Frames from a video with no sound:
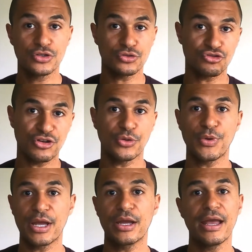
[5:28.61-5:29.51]
So straight
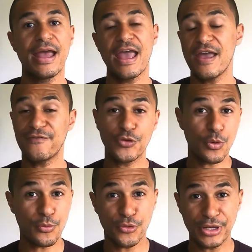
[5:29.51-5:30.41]
away, if
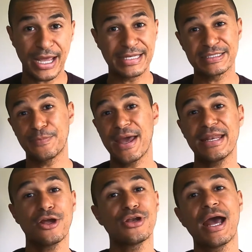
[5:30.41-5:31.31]
you are running, and
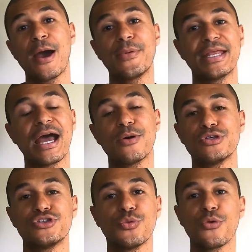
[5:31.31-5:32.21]
depending on how many
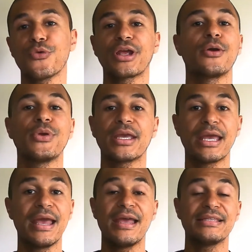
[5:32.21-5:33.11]
hours you are running a week,